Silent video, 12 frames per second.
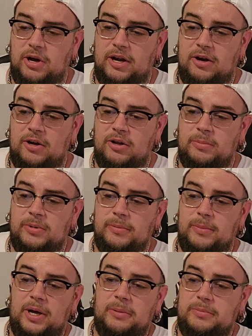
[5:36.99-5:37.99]
I already opened
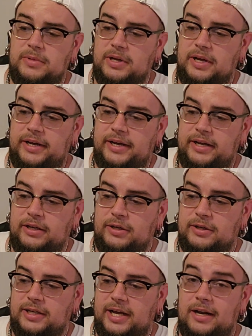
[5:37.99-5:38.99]
them up and
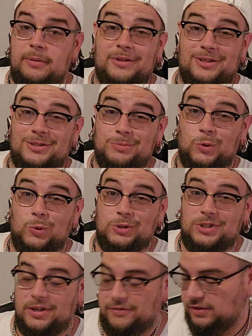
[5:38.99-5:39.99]
looked at them, and there's some cool
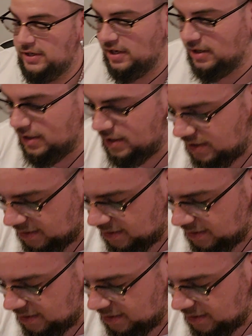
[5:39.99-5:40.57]
stuff in there.